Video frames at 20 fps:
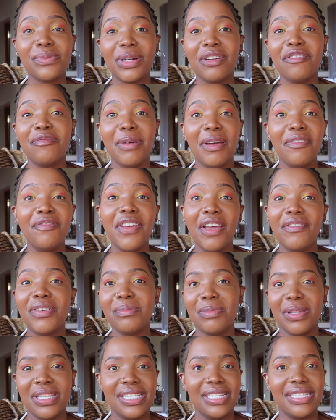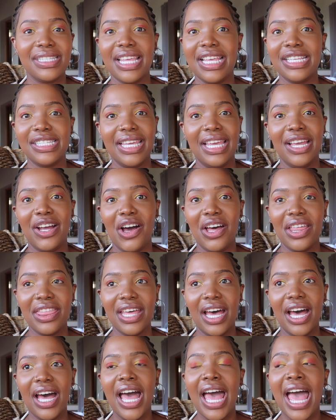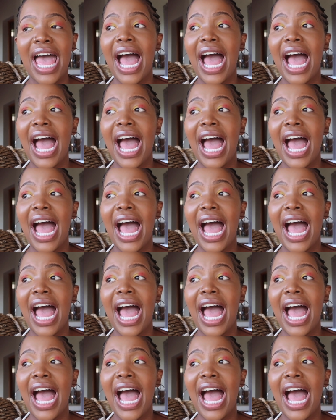One of my favorite myths is King Arthur.